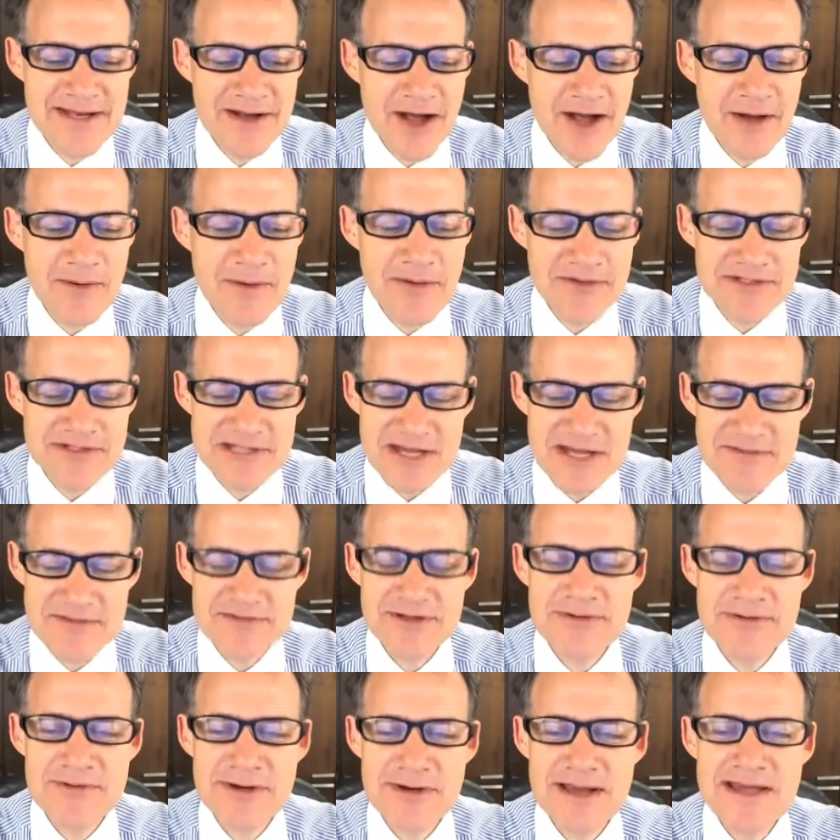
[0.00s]
almost
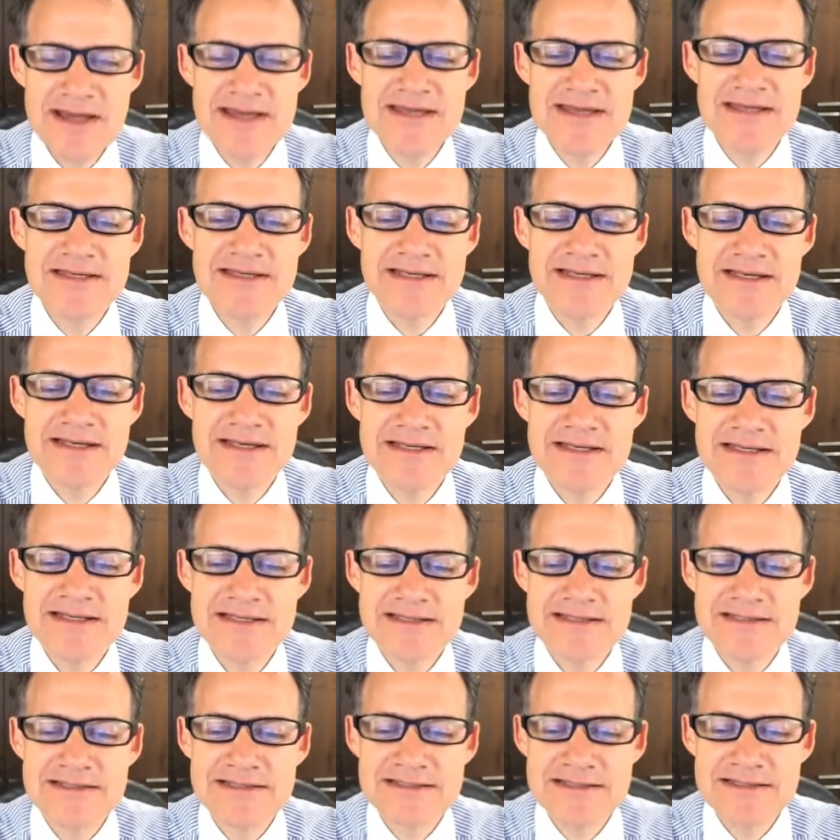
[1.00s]
every way,
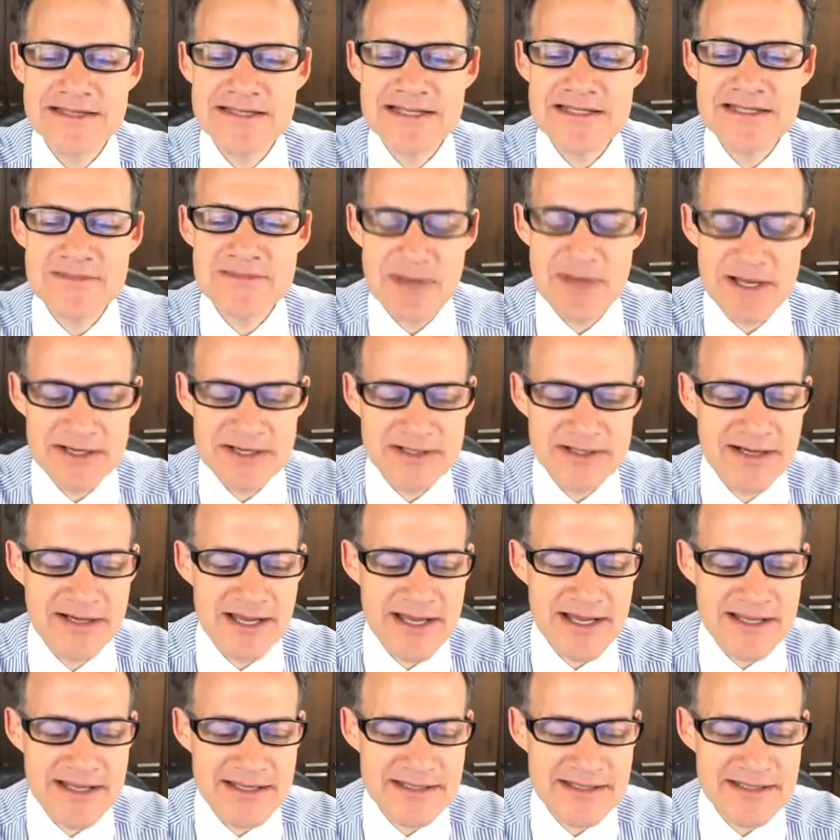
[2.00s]
it's better.